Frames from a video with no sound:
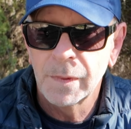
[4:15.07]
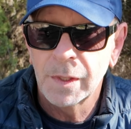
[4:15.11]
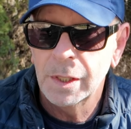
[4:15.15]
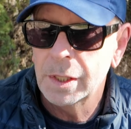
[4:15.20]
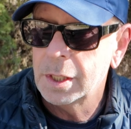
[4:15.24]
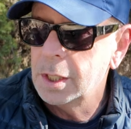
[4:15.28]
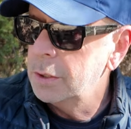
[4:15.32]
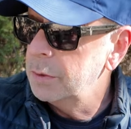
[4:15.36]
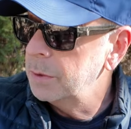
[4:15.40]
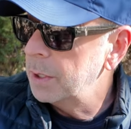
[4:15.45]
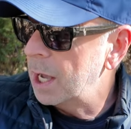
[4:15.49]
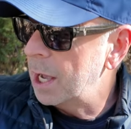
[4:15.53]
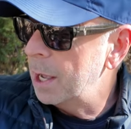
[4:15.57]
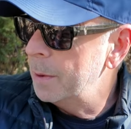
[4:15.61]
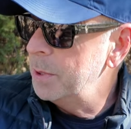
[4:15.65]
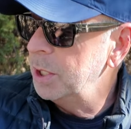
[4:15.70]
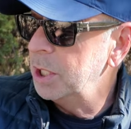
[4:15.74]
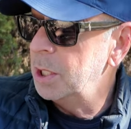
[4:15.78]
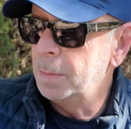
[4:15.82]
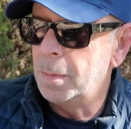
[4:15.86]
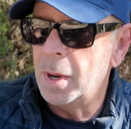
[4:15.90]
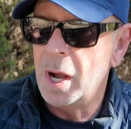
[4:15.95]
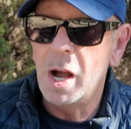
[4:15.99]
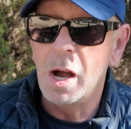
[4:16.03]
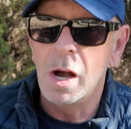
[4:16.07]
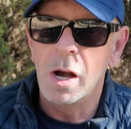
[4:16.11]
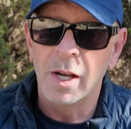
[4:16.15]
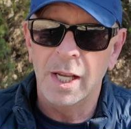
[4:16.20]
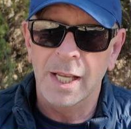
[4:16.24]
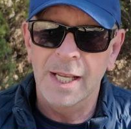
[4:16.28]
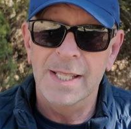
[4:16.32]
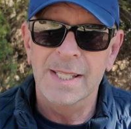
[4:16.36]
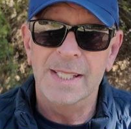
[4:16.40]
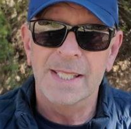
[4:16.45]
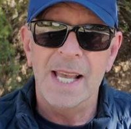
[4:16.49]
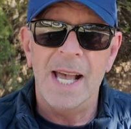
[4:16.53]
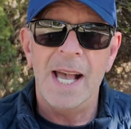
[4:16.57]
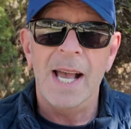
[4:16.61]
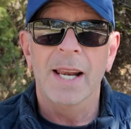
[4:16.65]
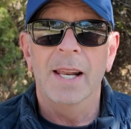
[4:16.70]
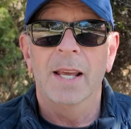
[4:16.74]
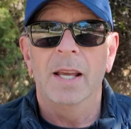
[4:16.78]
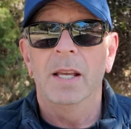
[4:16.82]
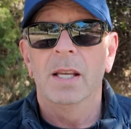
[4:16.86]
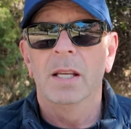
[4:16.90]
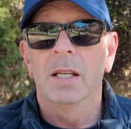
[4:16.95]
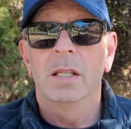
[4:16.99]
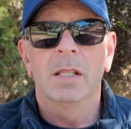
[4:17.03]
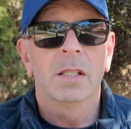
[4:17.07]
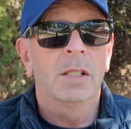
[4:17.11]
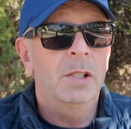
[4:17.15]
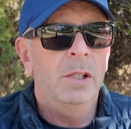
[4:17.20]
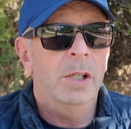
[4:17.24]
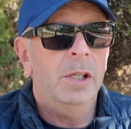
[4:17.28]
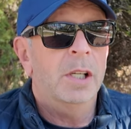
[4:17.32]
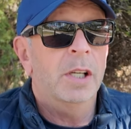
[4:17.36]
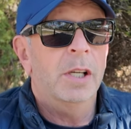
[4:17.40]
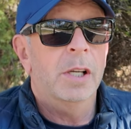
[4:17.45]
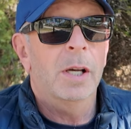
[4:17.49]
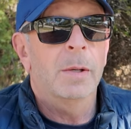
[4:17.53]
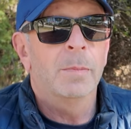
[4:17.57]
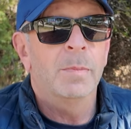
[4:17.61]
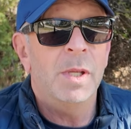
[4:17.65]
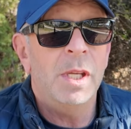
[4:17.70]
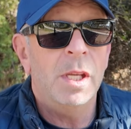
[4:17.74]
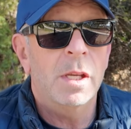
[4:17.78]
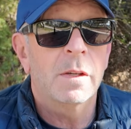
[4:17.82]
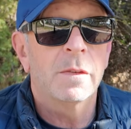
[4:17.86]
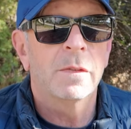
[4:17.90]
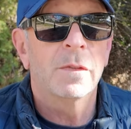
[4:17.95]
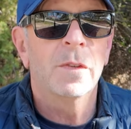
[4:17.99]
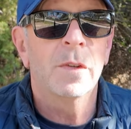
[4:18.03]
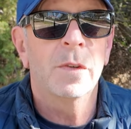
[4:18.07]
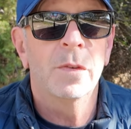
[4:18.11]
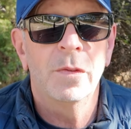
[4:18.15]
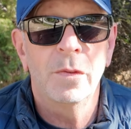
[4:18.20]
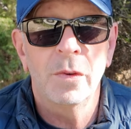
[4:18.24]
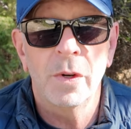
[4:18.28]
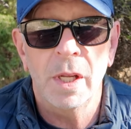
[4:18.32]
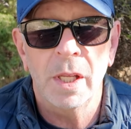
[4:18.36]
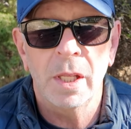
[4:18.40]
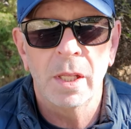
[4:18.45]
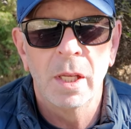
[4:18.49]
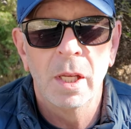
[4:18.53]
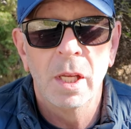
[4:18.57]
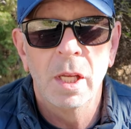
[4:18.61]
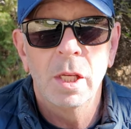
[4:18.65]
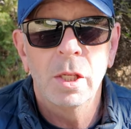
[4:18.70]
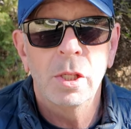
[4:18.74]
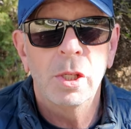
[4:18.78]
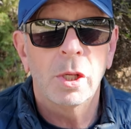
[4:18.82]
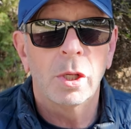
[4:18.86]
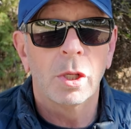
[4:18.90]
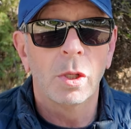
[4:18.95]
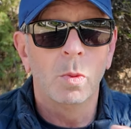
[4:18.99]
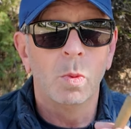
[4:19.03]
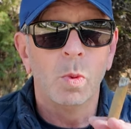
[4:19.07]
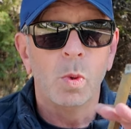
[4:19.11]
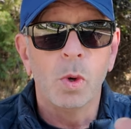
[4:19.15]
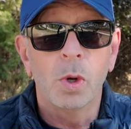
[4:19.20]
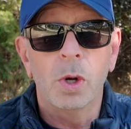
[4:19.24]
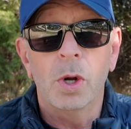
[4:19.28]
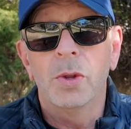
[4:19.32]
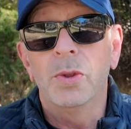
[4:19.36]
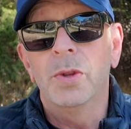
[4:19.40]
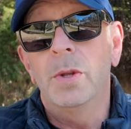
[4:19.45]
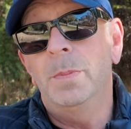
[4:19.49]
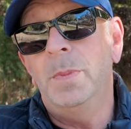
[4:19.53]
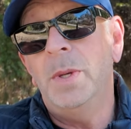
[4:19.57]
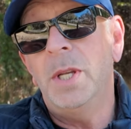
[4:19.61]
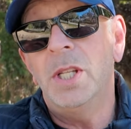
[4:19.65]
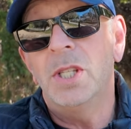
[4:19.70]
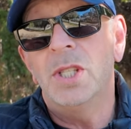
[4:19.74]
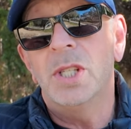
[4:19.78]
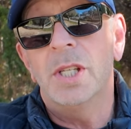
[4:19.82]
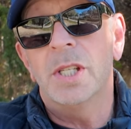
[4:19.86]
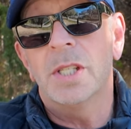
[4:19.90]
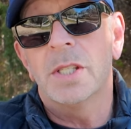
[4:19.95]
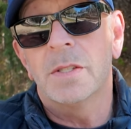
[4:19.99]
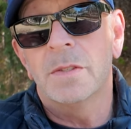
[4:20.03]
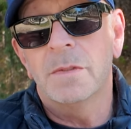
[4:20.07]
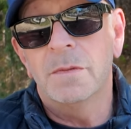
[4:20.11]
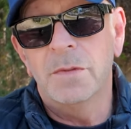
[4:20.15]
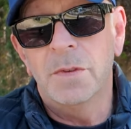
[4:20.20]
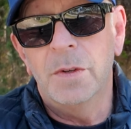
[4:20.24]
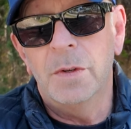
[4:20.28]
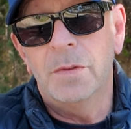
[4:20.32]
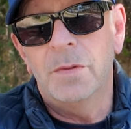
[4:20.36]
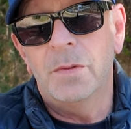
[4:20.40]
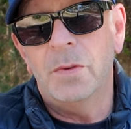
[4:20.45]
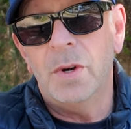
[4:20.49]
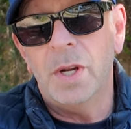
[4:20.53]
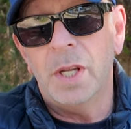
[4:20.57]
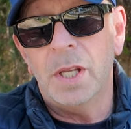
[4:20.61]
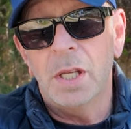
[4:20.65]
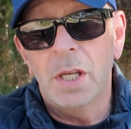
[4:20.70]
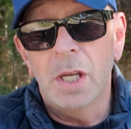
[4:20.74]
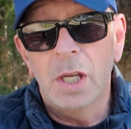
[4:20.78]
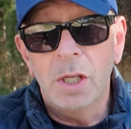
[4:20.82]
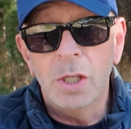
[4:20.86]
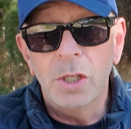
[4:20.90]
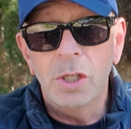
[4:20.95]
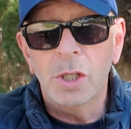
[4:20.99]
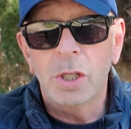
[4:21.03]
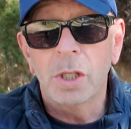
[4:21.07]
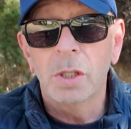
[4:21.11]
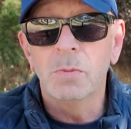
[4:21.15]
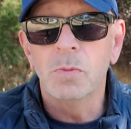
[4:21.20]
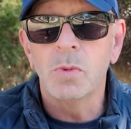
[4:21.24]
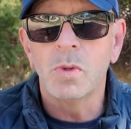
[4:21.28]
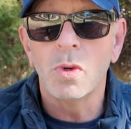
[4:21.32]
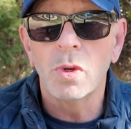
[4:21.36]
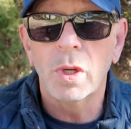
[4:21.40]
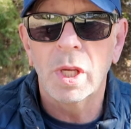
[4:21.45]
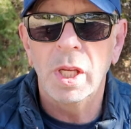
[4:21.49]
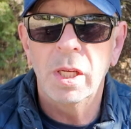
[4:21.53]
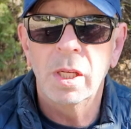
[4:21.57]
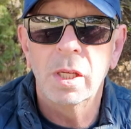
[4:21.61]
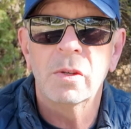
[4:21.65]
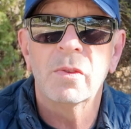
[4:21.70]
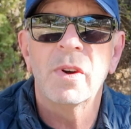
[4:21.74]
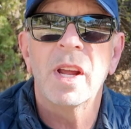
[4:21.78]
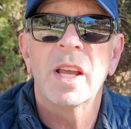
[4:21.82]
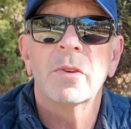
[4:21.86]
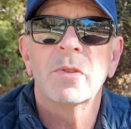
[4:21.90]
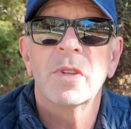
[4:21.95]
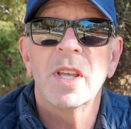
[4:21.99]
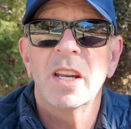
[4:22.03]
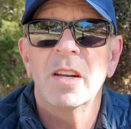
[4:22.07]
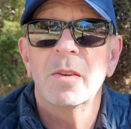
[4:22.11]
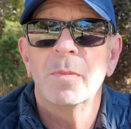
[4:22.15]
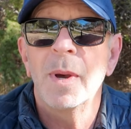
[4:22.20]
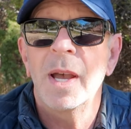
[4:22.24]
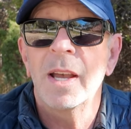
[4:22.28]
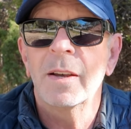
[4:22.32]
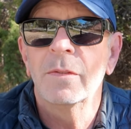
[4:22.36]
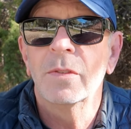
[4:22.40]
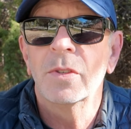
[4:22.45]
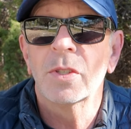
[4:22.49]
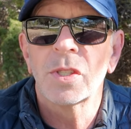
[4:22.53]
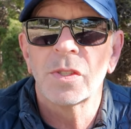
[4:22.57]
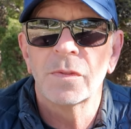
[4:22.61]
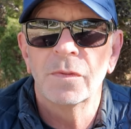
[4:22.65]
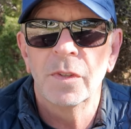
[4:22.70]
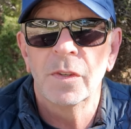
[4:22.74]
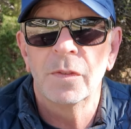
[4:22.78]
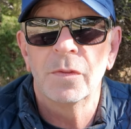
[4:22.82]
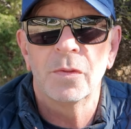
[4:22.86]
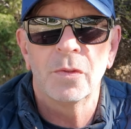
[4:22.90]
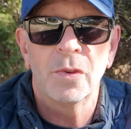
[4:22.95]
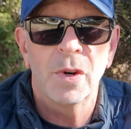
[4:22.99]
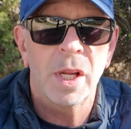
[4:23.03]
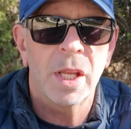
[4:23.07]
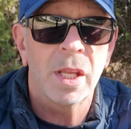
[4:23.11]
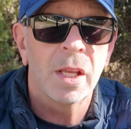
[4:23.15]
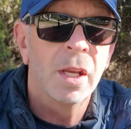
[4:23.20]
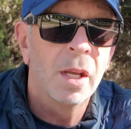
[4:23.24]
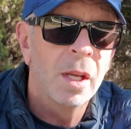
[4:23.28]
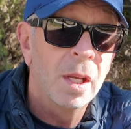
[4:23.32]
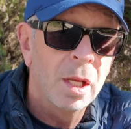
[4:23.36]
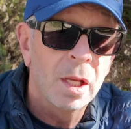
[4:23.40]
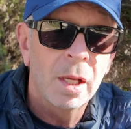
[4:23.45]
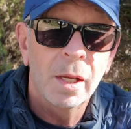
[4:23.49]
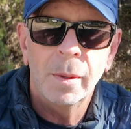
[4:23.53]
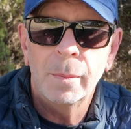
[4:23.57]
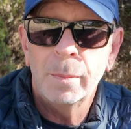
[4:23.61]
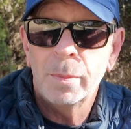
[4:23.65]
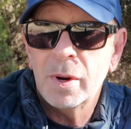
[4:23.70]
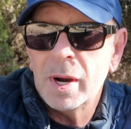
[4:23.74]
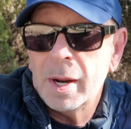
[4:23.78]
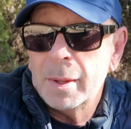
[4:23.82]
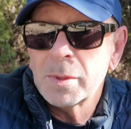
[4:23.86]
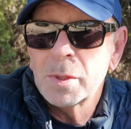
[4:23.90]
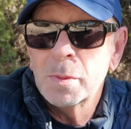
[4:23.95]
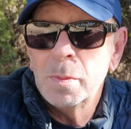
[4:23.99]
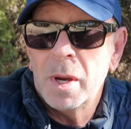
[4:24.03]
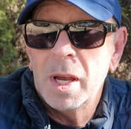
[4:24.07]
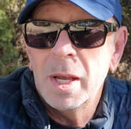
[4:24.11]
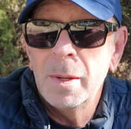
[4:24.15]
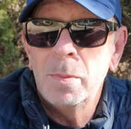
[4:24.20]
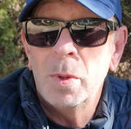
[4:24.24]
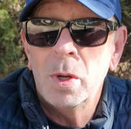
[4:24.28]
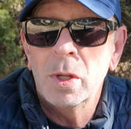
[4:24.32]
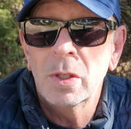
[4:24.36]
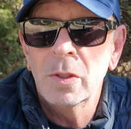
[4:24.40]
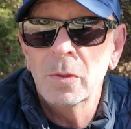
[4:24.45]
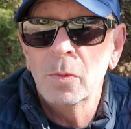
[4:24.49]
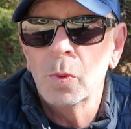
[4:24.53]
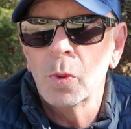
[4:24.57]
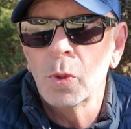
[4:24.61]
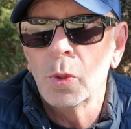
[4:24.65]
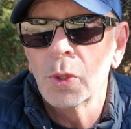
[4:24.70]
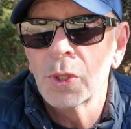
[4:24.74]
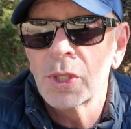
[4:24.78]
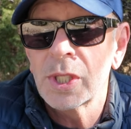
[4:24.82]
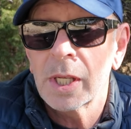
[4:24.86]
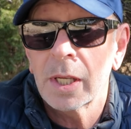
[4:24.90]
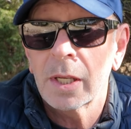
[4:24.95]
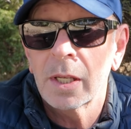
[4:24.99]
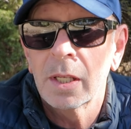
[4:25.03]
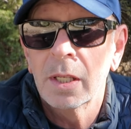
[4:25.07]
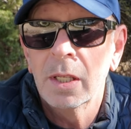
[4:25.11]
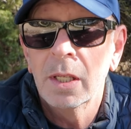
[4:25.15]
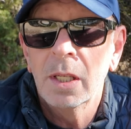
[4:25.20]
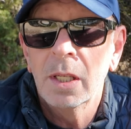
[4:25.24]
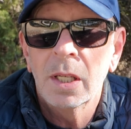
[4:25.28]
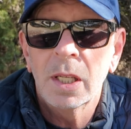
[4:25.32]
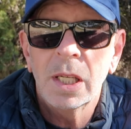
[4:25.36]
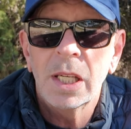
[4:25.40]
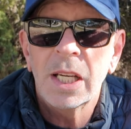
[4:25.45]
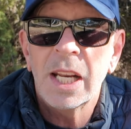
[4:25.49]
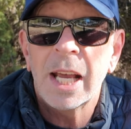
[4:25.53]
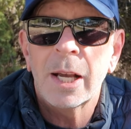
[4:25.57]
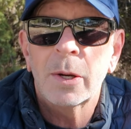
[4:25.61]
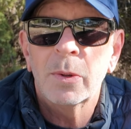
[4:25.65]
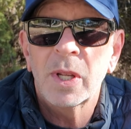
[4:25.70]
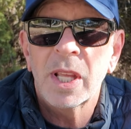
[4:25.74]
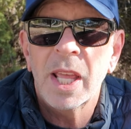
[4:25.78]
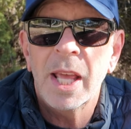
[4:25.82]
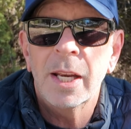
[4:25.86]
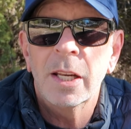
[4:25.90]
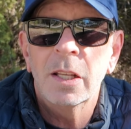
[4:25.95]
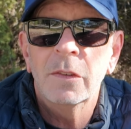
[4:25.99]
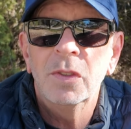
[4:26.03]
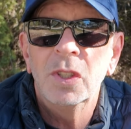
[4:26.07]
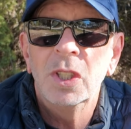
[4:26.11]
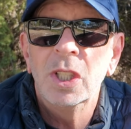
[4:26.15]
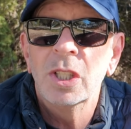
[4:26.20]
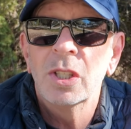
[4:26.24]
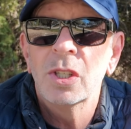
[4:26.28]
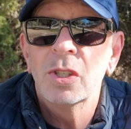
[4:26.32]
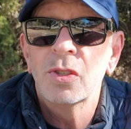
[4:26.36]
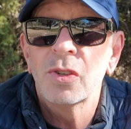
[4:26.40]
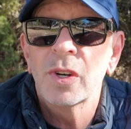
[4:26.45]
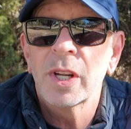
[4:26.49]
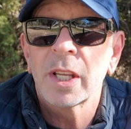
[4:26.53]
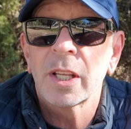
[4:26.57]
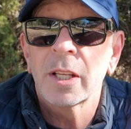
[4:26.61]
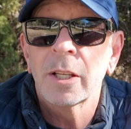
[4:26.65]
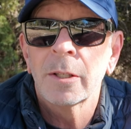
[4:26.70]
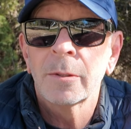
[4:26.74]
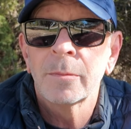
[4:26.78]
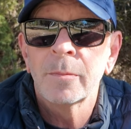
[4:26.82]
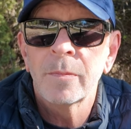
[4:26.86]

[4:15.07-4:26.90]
You know, I'm in the park in Tala. You can come here for free. You can walk on the beaches for free. You can walk in and around Kedapapos for free and perhaps buy a bottle of water now and again if you need a drink.